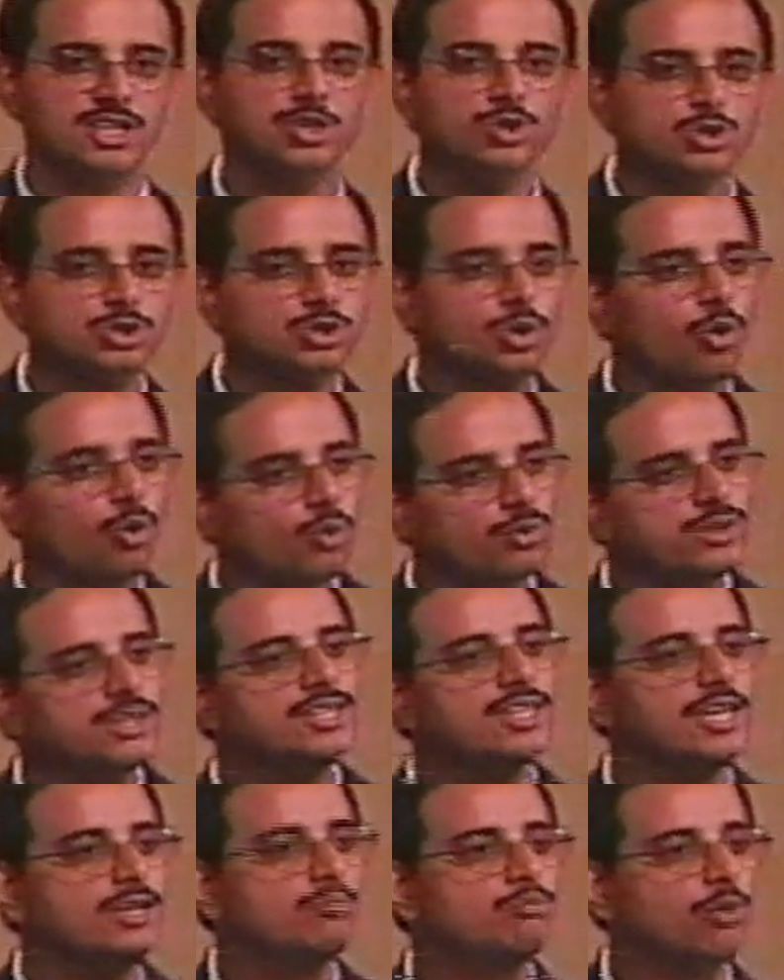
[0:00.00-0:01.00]
Use only
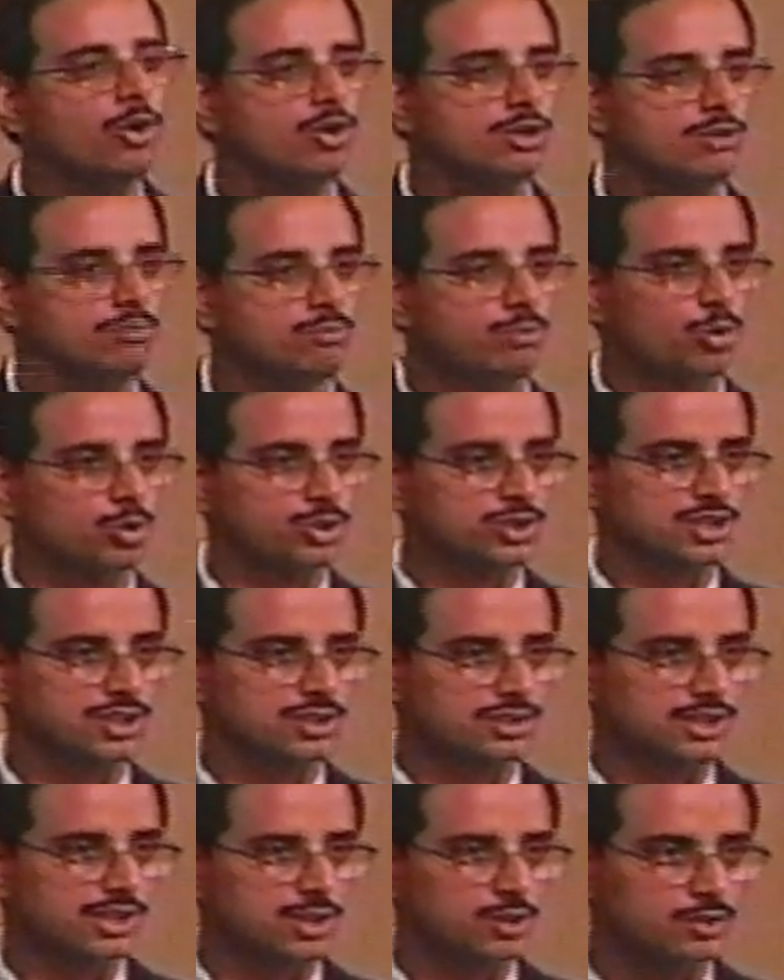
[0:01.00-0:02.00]
the important
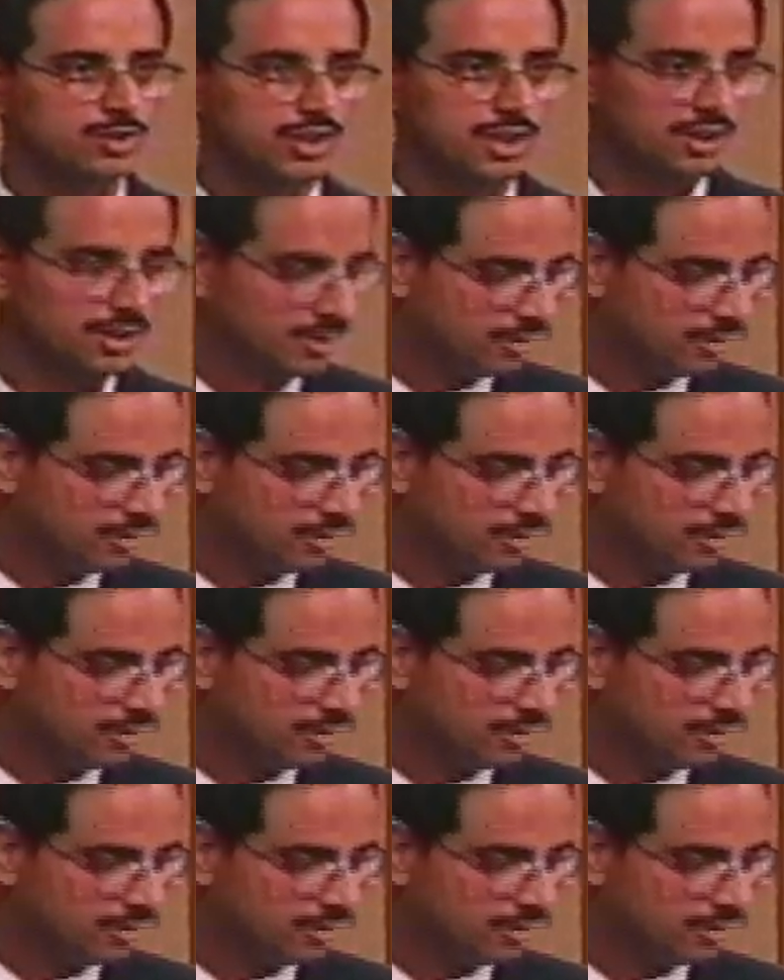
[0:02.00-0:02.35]
portions that you need.